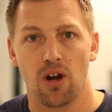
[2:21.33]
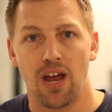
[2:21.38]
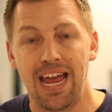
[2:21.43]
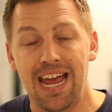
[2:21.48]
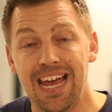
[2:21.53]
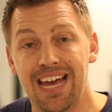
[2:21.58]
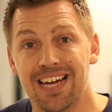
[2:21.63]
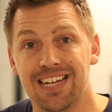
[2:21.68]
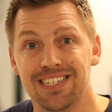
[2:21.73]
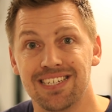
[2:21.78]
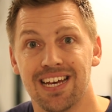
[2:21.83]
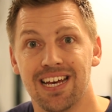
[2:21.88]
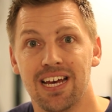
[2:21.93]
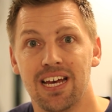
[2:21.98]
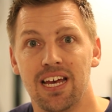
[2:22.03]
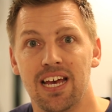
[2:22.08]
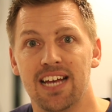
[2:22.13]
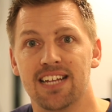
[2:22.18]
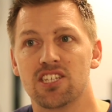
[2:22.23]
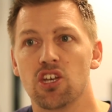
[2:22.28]
And
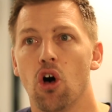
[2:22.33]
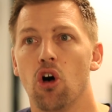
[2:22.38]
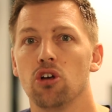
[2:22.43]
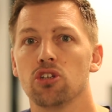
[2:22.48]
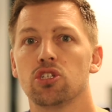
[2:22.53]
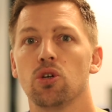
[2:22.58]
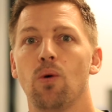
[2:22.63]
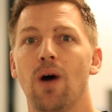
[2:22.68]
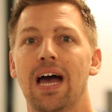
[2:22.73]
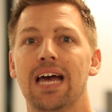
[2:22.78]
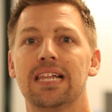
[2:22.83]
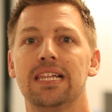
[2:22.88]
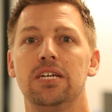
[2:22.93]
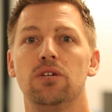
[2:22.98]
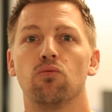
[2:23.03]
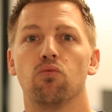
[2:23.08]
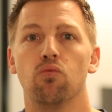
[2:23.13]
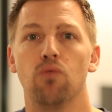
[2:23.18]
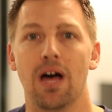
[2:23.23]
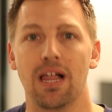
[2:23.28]
it's also highly
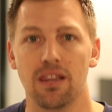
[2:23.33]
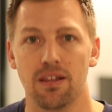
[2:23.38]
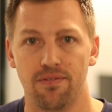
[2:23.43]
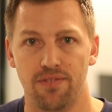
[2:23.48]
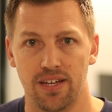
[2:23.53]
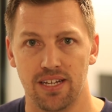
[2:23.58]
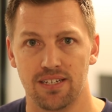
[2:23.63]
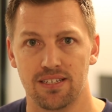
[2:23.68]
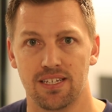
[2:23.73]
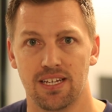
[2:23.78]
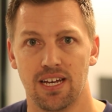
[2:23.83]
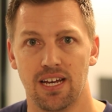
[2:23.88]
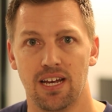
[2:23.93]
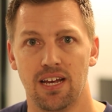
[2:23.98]
relevant.